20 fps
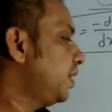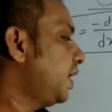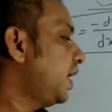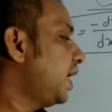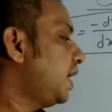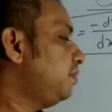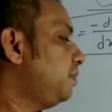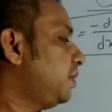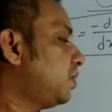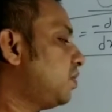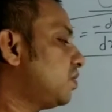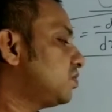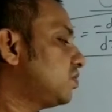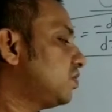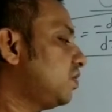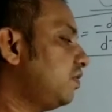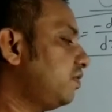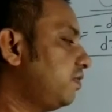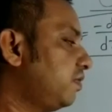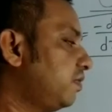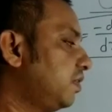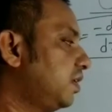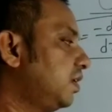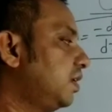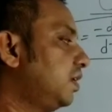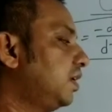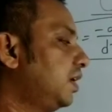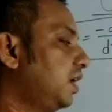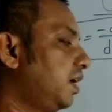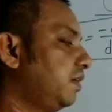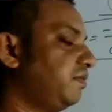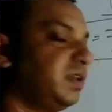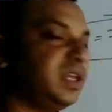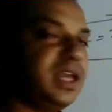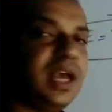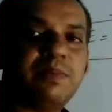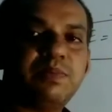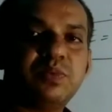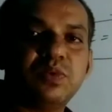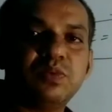And because of we
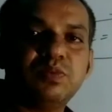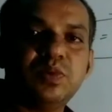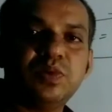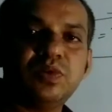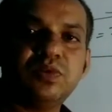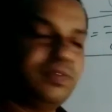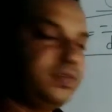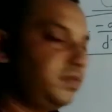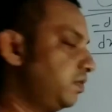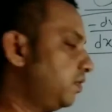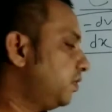have to move